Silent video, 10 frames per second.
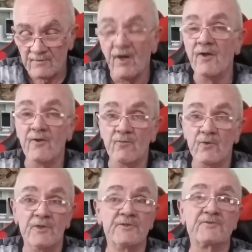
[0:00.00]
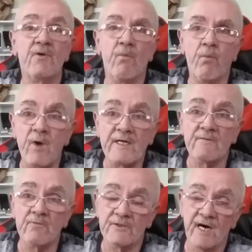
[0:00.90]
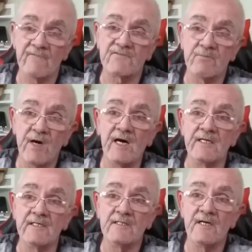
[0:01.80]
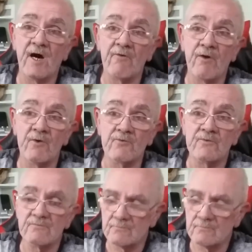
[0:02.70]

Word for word: In other words, we would have to pay our own.